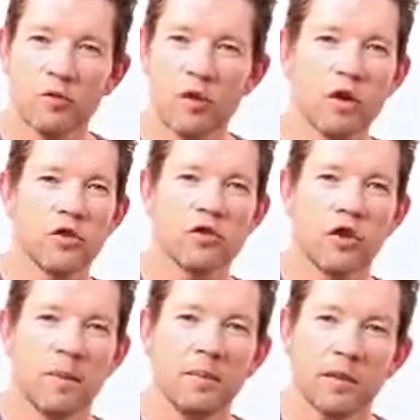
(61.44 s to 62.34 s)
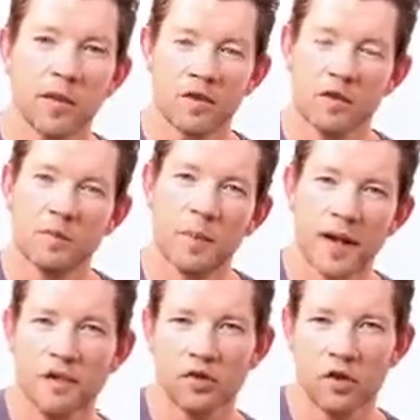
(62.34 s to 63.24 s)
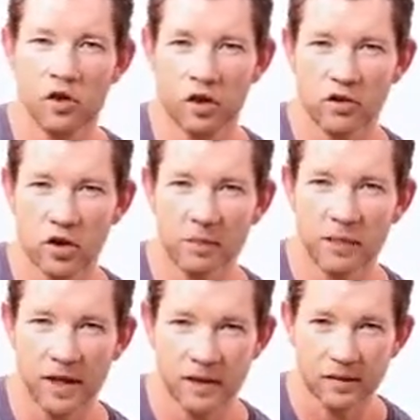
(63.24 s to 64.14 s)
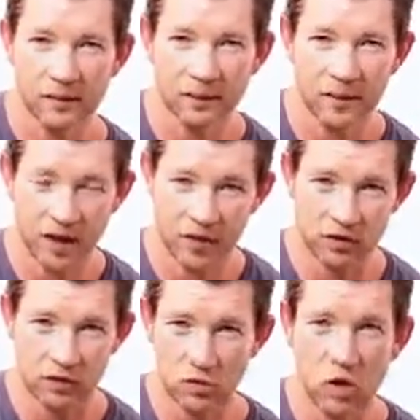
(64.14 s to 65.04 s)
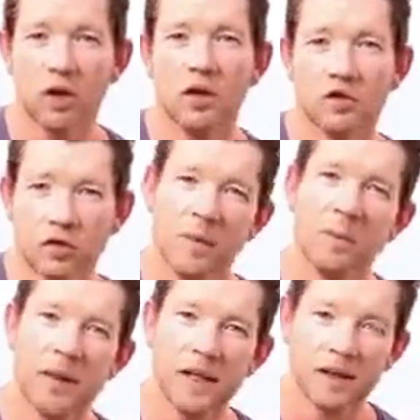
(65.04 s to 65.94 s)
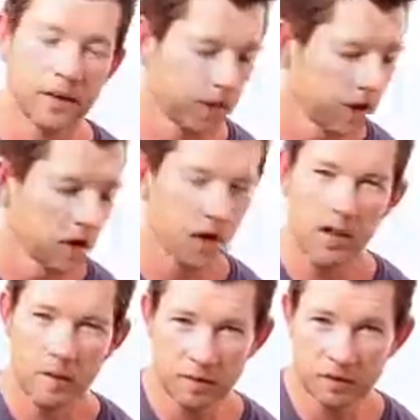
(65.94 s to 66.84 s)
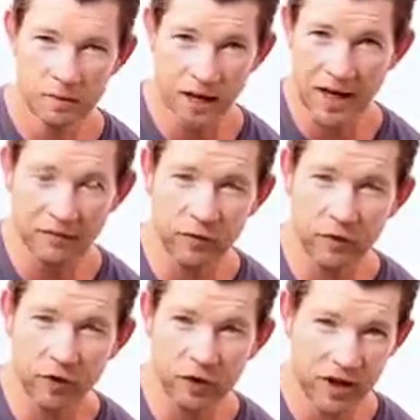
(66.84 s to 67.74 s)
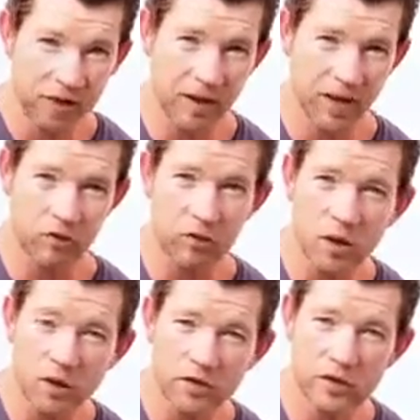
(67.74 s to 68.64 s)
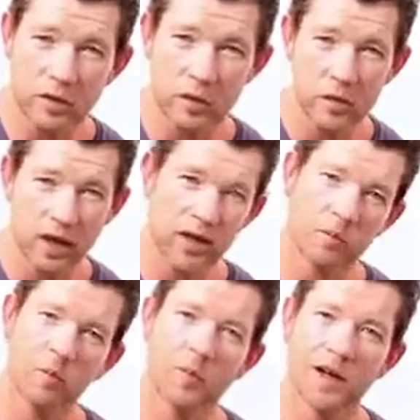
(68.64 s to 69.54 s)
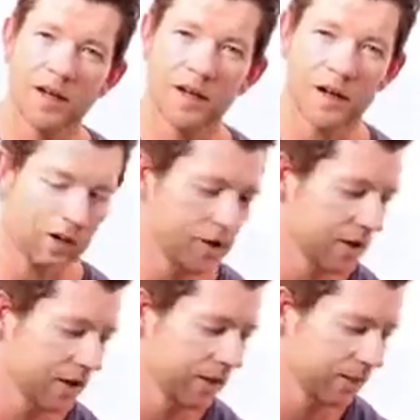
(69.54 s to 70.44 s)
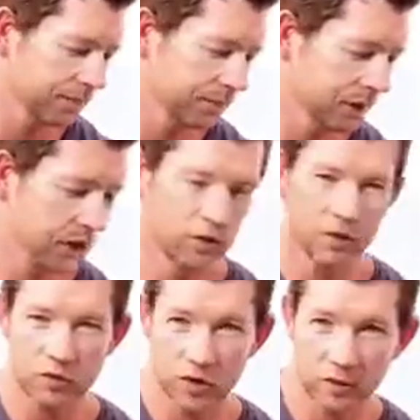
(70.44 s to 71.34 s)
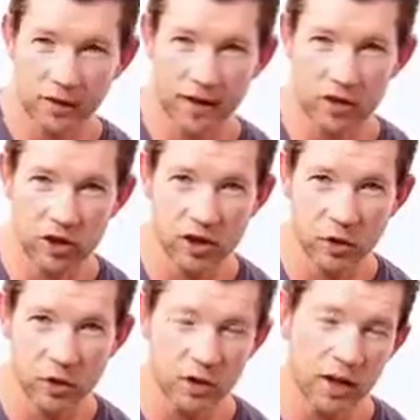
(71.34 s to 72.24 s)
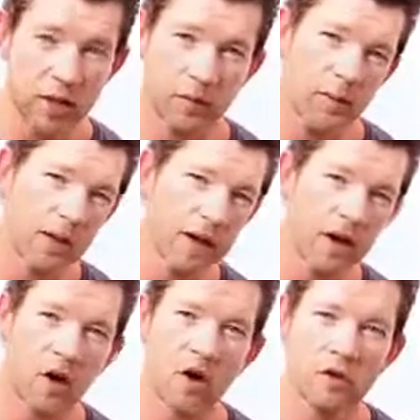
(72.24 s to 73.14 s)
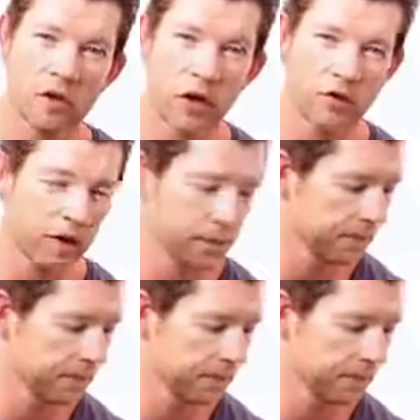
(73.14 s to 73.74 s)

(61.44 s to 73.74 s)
rock strum is it's based on a drum beat, and it's a rock drum beat. Let me just play it for you and make it real simple, and then we'll break it down in a second. So I'm just going to play a G chord, and I'm going to play it over and over.